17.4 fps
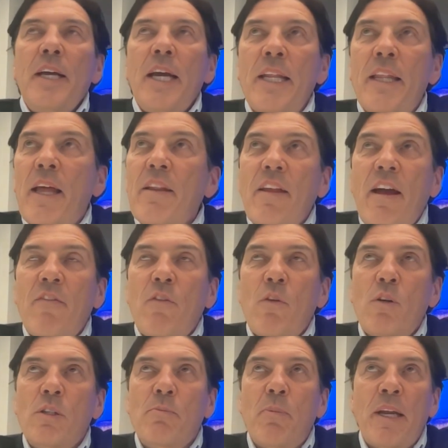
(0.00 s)
And that I've
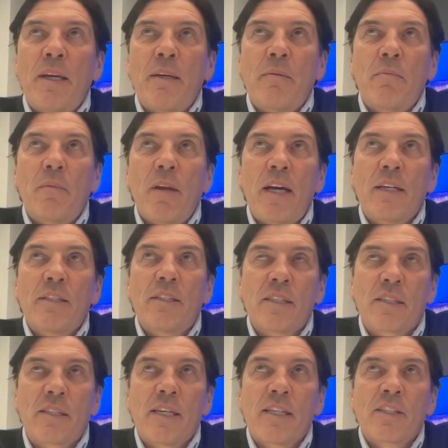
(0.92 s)
always had
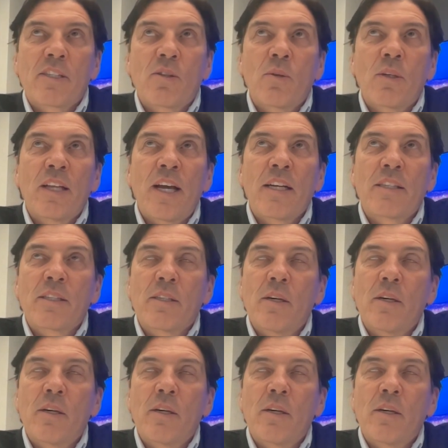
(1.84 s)
success doing that.